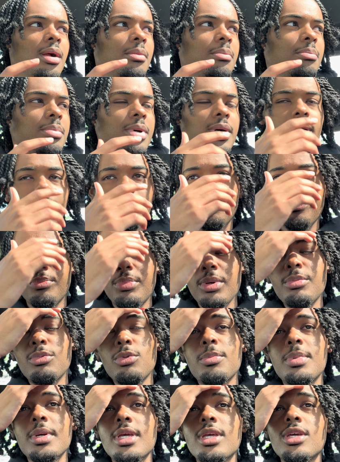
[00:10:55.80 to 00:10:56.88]
But people
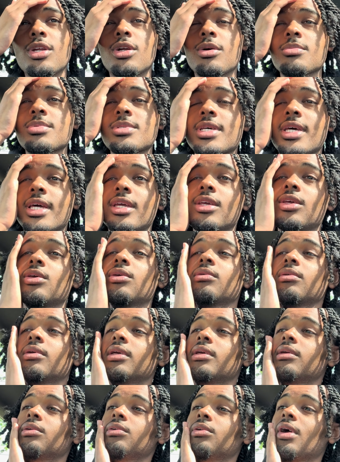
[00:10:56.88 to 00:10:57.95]
I'm saying,
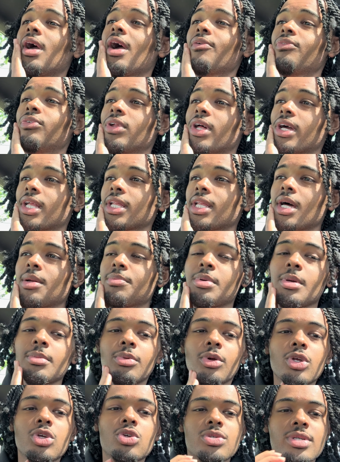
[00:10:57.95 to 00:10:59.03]
I feel like a lot of
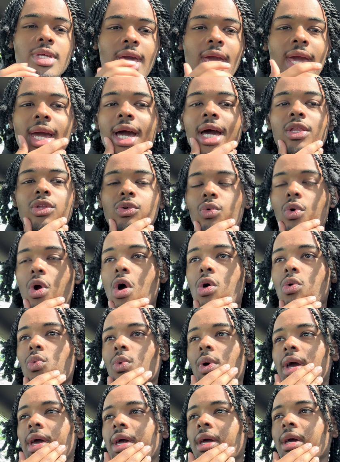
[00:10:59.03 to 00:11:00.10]
people are using AI the wrong
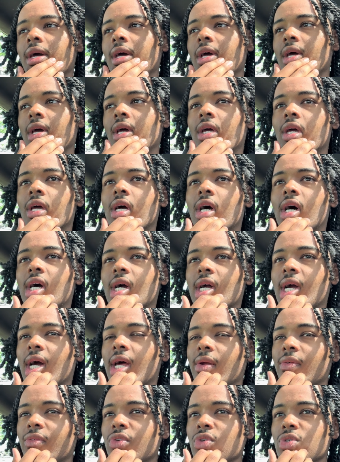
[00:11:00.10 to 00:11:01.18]
way,
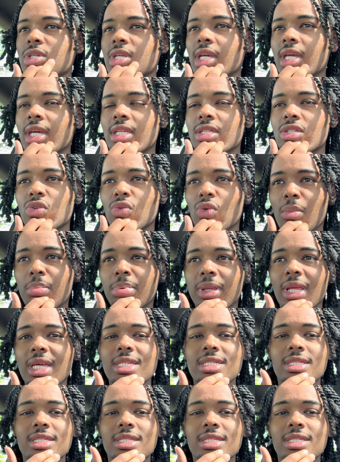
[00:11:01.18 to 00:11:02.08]
kind of using it to replace